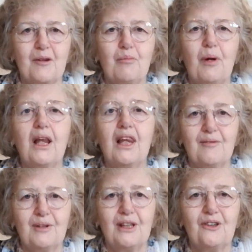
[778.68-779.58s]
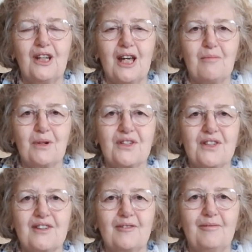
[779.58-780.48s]
by loving your
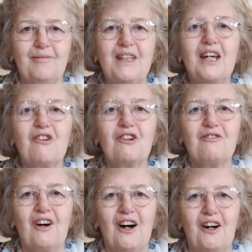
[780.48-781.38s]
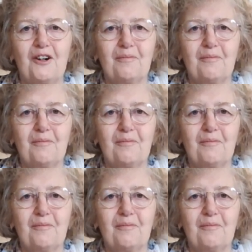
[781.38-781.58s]
neighbours, near and far.